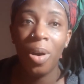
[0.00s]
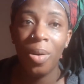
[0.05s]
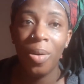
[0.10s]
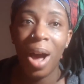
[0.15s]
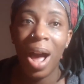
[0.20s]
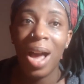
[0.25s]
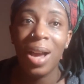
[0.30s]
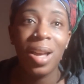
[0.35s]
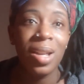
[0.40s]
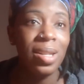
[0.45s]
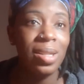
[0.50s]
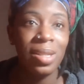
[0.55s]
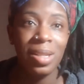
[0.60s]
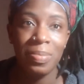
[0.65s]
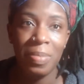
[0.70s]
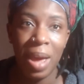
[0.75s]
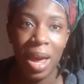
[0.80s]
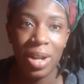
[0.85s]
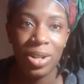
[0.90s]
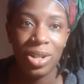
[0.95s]
I couldn't
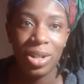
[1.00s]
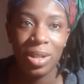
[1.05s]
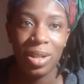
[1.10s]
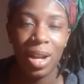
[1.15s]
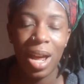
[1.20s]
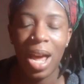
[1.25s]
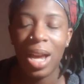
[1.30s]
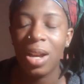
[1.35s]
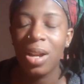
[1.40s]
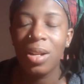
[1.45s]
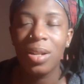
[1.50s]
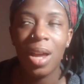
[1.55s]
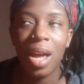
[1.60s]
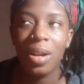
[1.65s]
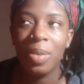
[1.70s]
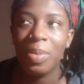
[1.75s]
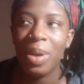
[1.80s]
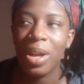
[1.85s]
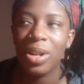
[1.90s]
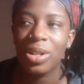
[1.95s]
imagine. I could not
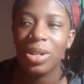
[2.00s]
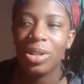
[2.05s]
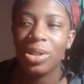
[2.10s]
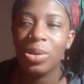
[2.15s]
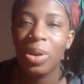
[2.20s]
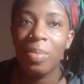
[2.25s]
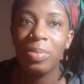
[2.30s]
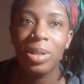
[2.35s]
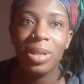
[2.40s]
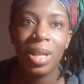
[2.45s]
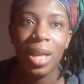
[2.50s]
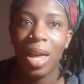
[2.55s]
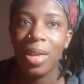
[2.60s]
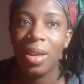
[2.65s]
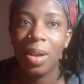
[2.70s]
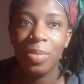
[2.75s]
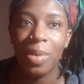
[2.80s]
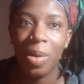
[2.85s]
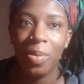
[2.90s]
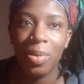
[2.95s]
imagine. So I'm just glad
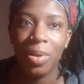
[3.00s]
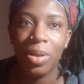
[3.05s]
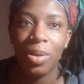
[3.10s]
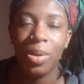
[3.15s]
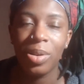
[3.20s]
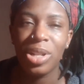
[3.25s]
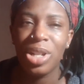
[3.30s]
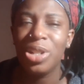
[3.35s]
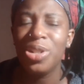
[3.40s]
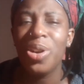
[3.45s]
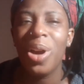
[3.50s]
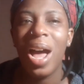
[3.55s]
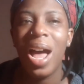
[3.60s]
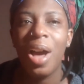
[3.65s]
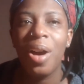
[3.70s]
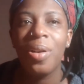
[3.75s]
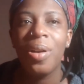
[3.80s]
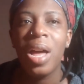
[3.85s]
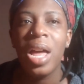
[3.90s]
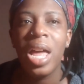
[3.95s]
that I'm not one of those. So you know
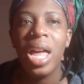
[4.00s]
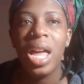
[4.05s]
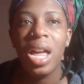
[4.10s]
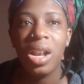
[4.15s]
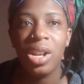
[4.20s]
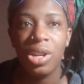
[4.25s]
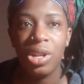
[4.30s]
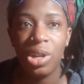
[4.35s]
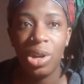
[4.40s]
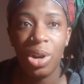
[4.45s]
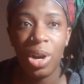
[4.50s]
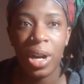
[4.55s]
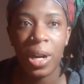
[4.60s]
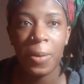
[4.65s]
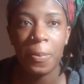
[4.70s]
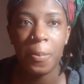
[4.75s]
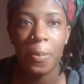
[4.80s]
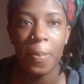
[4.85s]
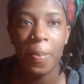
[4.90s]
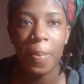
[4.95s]
how in New York,
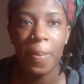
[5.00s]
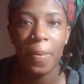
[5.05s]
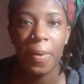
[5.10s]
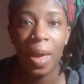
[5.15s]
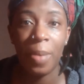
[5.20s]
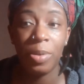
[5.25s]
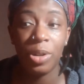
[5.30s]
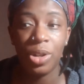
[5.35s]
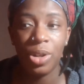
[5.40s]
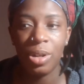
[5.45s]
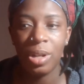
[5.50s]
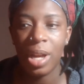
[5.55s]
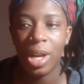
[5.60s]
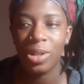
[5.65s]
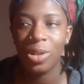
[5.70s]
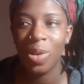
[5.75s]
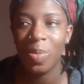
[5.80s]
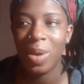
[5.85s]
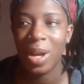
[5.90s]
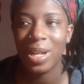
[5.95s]
I'm sure you
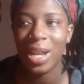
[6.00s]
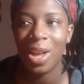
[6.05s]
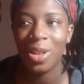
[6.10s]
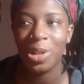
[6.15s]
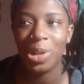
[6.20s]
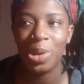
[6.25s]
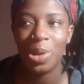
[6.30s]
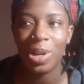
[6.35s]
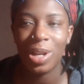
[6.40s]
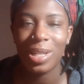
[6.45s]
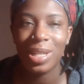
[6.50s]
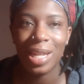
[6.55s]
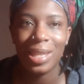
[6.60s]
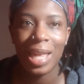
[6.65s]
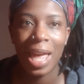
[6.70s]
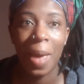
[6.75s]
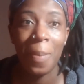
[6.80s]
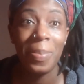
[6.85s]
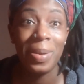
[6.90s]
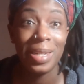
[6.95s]
guys know by now, New York is like
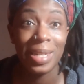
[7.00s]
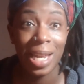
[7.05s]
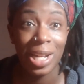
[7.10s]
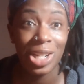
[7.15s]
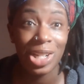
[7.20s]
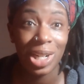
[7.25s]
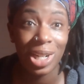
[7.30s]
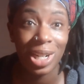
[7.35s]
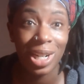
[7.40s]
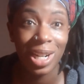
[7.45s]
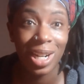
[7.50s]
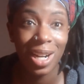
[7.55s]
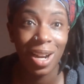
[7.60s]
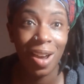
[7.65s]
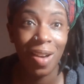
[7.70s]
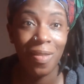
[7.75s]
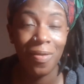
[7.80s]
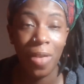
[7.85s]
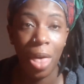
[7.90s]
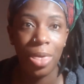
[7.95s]
the epicenter
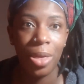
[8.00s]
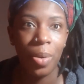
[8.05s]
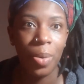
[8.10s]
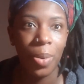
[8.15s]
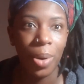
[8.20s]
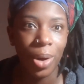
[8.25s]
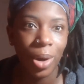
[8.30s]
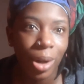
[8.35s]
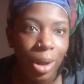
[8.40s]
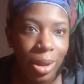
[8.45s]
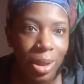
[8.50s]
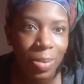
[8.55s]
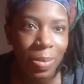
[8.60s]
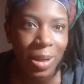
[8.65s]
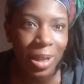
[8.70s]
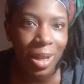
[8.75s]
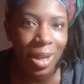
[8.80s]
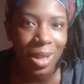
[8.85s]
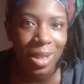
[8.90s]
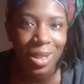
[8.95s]
of the world
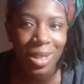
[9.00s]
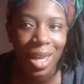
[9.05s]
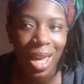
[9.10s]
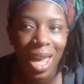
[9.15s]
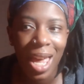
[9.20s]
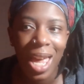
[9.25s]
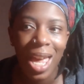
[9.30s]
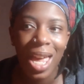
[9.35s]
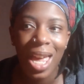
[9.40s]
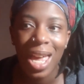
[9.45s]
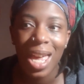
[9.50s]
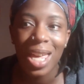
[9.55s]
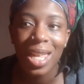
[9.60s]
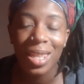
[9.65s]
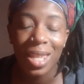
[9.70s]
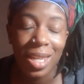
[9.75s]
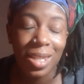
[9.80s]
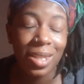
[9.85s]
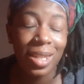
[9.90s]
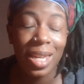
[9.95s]
because
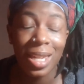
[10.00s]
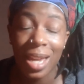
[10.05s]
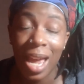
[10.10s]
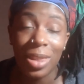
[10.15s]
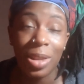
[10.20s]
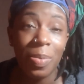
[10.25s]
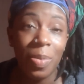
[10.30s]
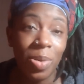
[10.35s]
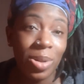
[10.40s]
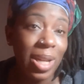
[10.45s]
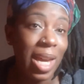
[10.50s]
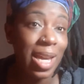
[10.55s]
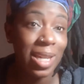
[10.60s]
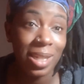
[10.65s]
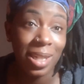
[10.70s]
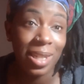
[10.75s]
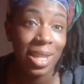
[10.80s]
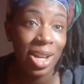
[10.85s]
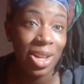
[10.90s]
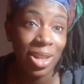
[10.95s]
it's got the most
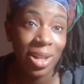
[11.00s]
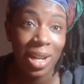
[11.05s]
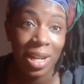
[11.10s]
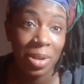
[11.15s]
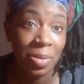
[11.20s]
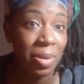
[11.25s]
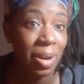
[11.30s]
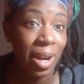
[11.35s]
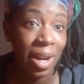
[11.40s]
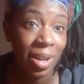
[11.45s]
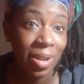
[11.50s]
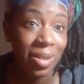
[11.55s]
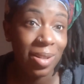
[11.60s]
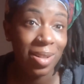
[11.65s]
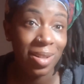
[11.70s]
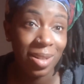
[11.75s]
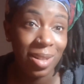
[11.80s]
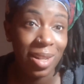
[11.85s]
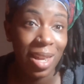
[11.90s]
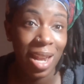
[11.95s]
cases there than anywhere
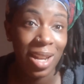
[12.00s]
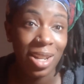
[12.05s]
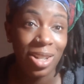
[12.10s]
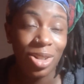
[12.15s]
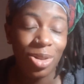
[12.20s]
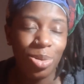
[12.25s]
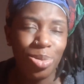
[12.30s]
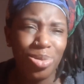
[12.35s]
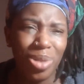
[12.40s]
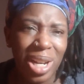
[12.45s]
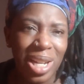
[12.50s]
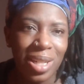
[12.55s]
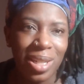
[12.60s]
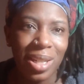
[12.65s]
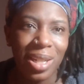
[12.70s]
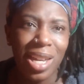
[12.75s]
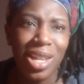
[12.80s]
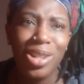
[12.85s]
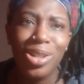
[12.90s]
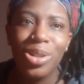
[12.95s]
else. And it's
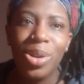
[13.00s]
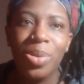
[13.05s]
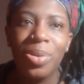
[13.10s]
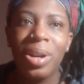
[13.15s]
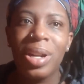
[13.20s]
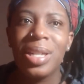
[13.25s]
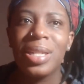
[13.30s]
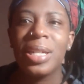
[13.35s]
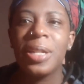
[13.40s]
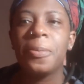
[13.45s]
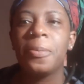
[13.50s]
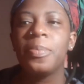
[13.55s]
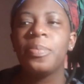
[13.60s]
crazy. It's so crazy.